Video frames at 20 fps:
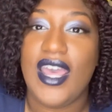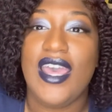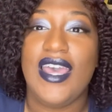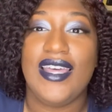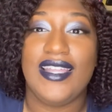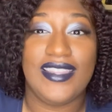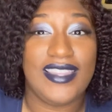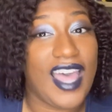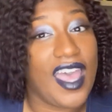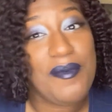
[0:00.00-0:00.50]

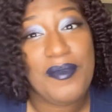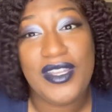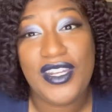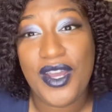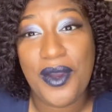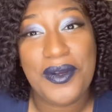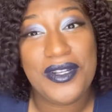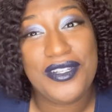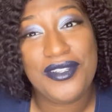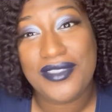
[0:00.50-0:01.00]
Let me know
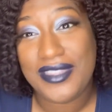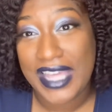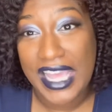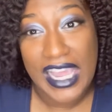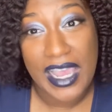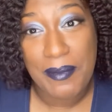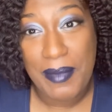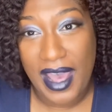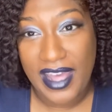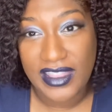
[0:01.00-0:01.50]
what you think
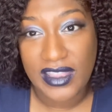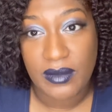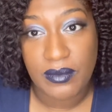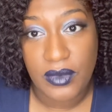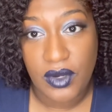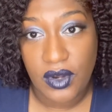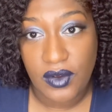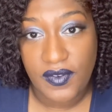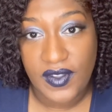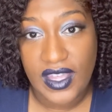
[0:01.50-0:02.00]
about the movie.